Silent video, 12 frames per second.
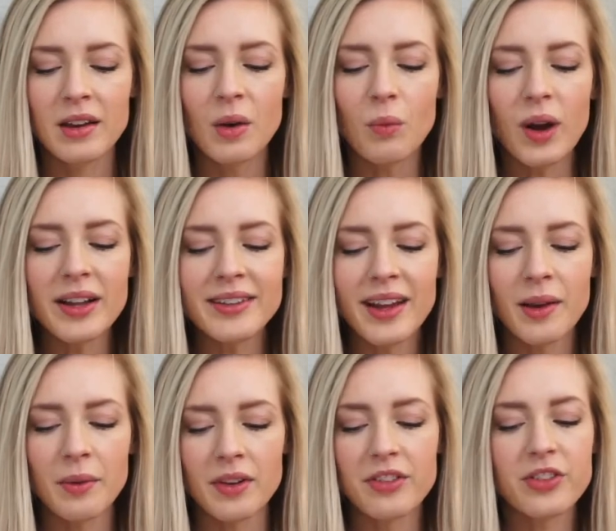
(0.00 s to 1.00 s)
One
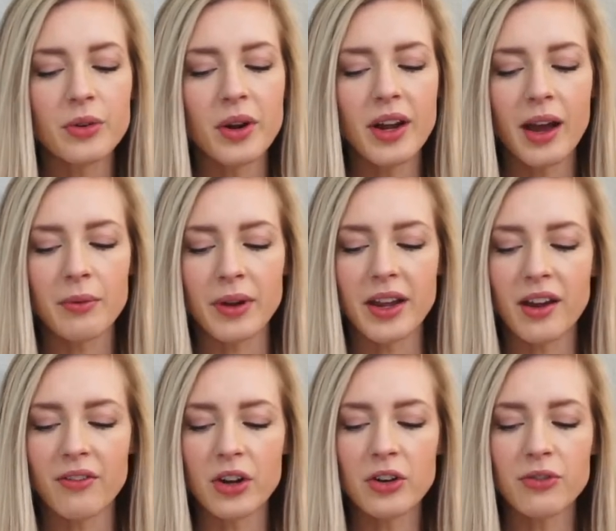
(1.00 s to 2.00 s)
day when Stuart had
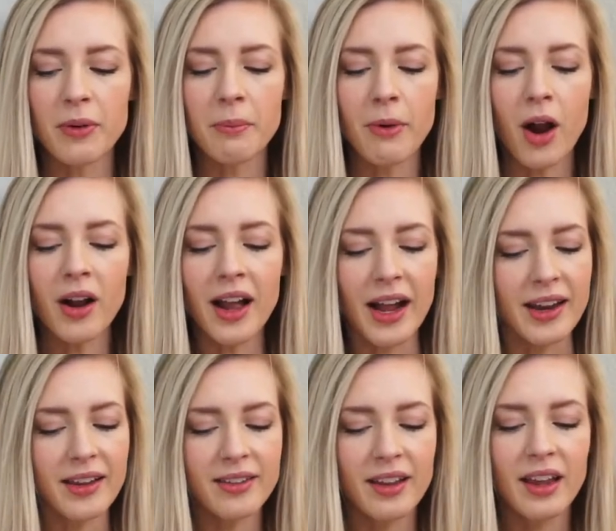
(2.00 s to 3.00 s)
recovered from
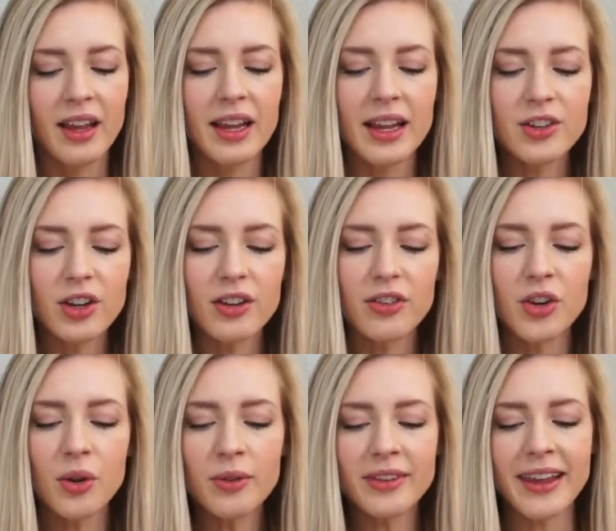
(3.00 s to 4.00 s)
bronchitis, he took his
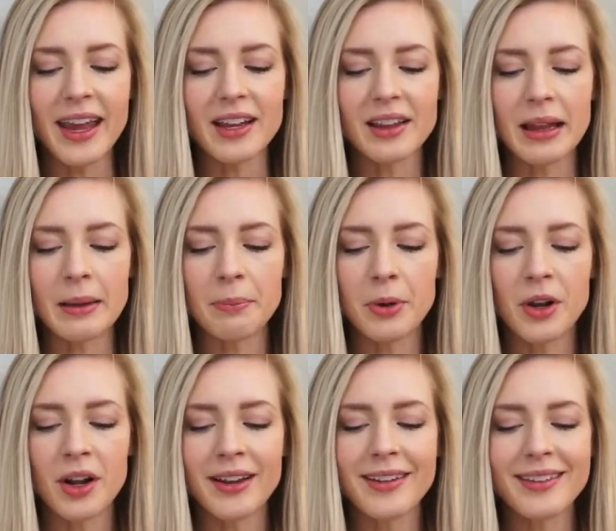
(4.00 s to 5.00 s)
new skates and put
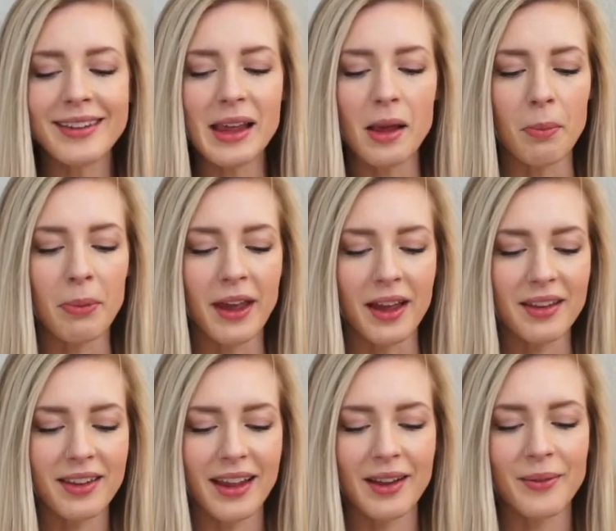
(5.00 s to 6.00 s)
on his ski
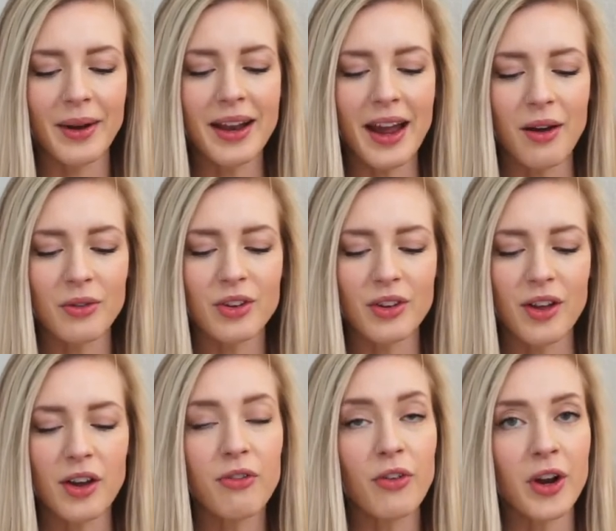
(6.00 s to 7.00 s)
pants and went out to
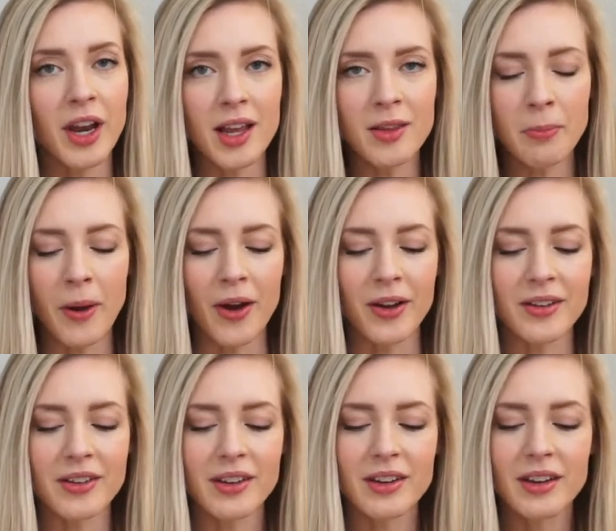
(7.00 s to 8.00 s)
look for an ice
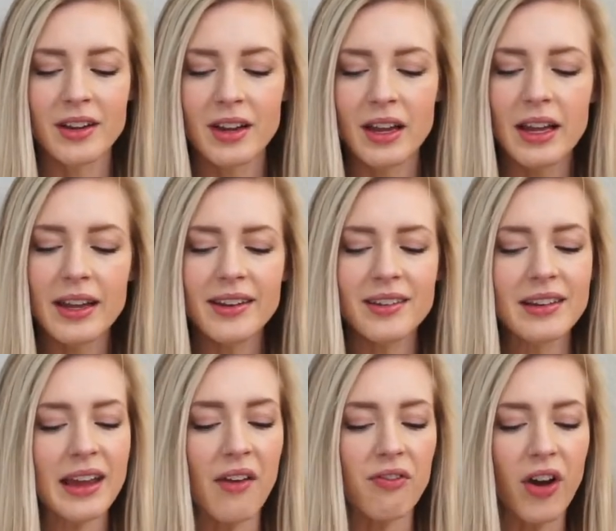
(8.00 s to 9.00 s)
pond. He
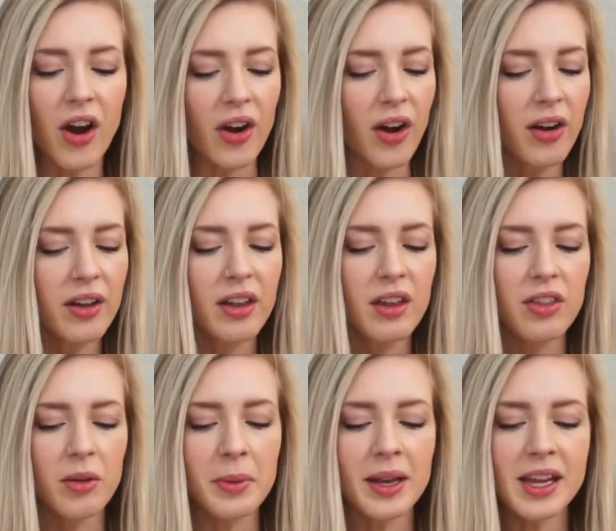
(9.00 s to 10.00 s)
didn't get far.
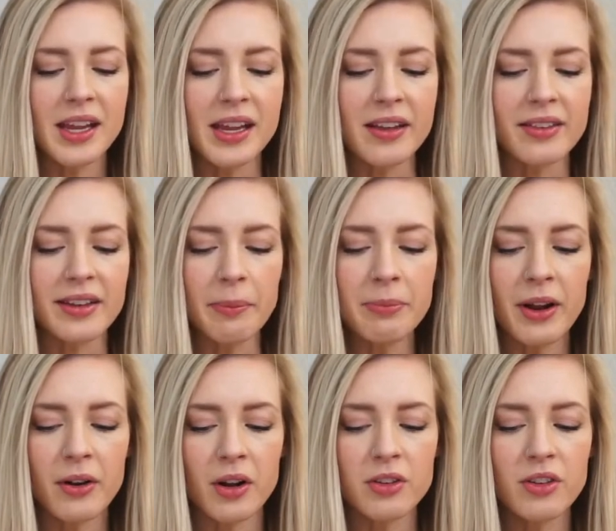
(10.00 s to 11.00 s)
The minute he stepped
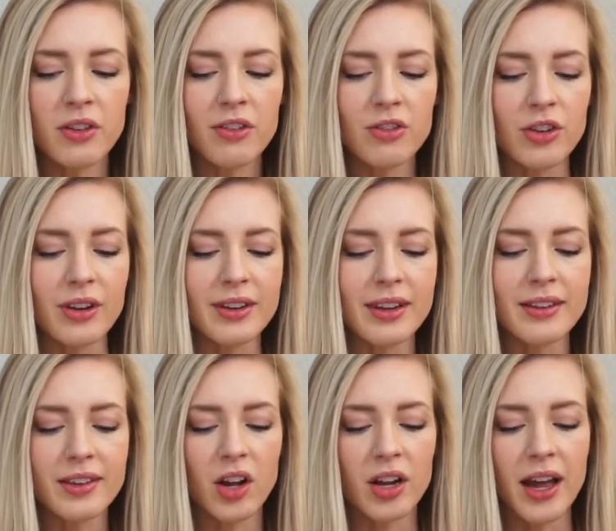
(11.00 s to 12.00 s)
out onto the street, he
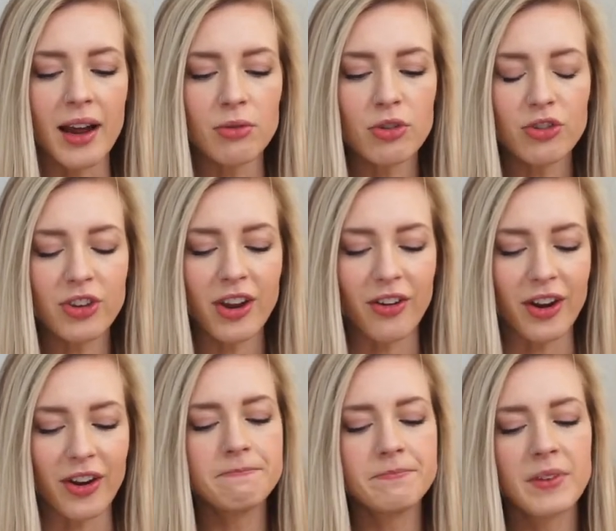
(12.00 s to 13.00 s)
saw an Irish
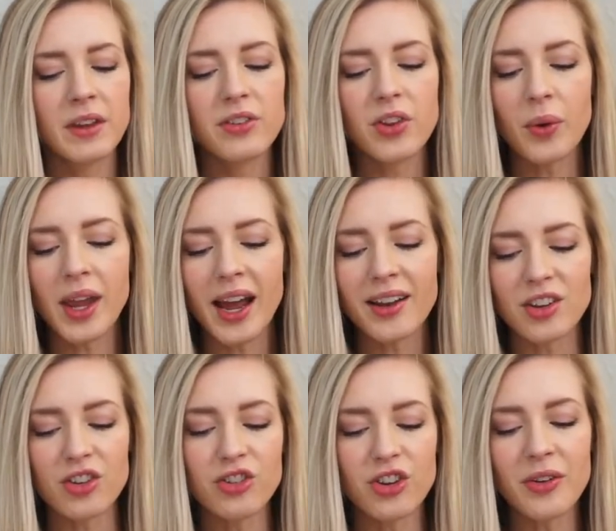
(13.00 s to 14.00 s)
terrier, so he had to
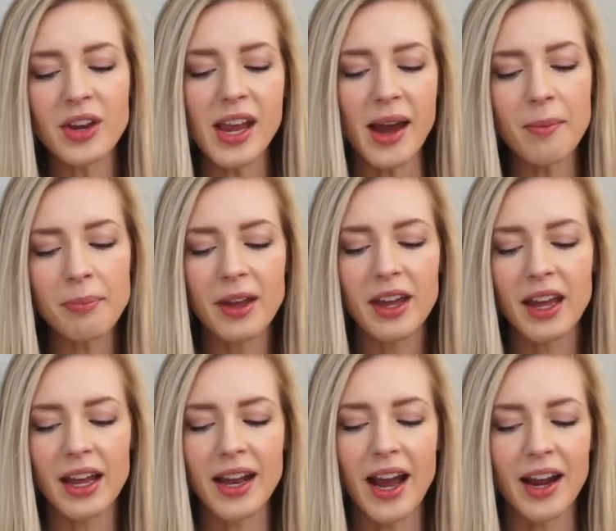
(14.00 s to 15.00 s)
shinny up
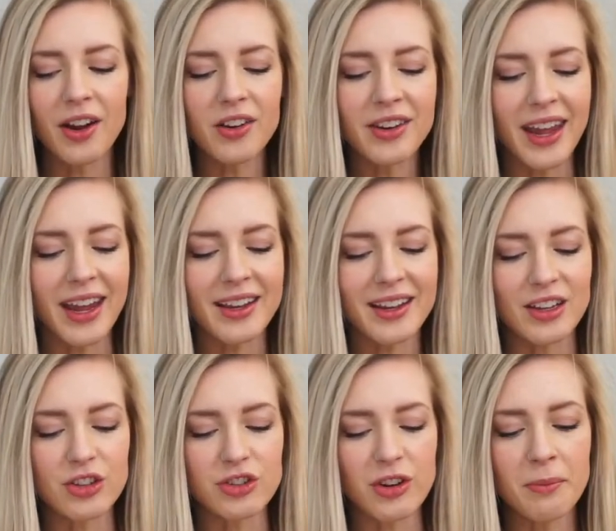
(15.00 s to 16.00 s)
an iron gate
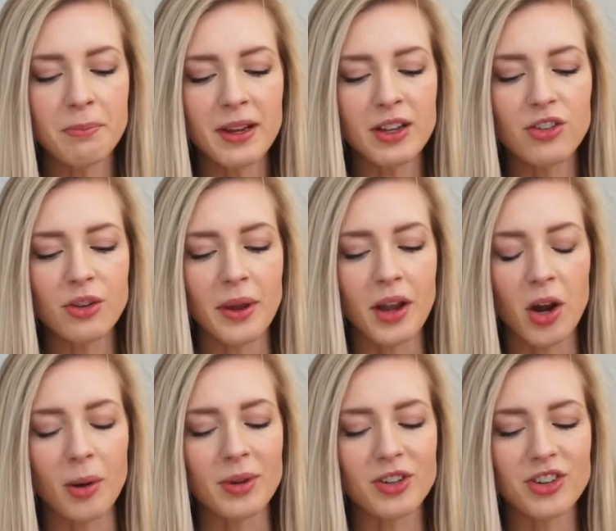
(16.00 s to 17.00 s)
and jump into a
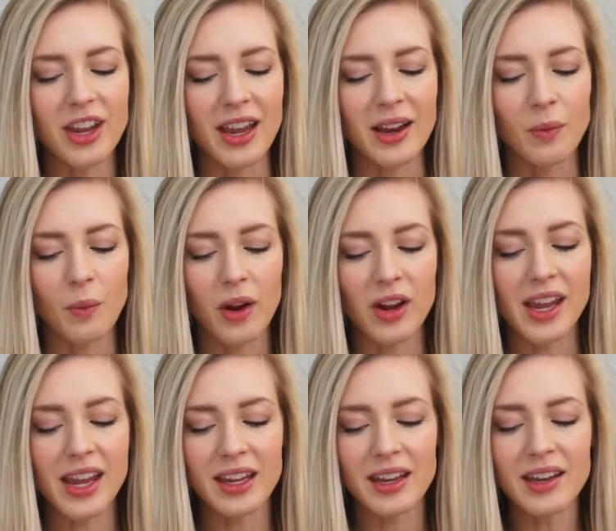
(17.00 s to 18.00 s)
garbage can where he
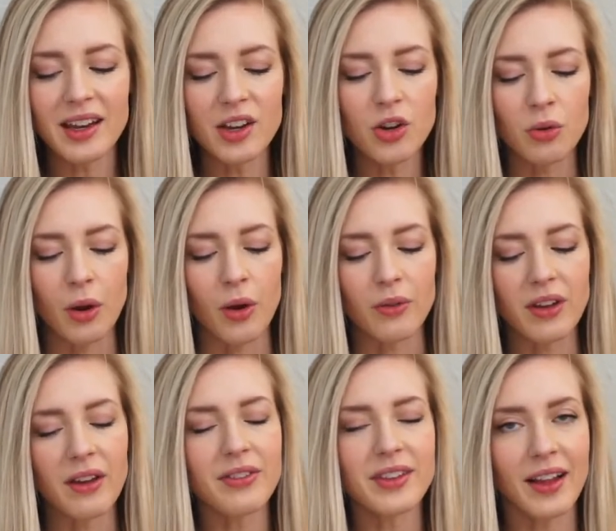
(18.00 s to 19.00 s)
hid in a grove
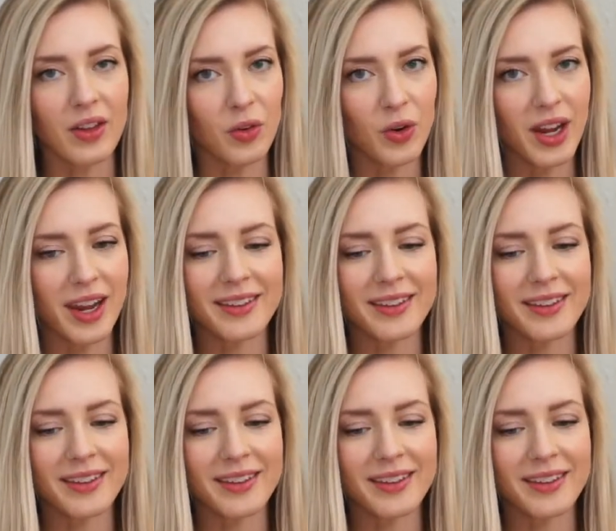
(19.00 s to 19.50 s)
of celery.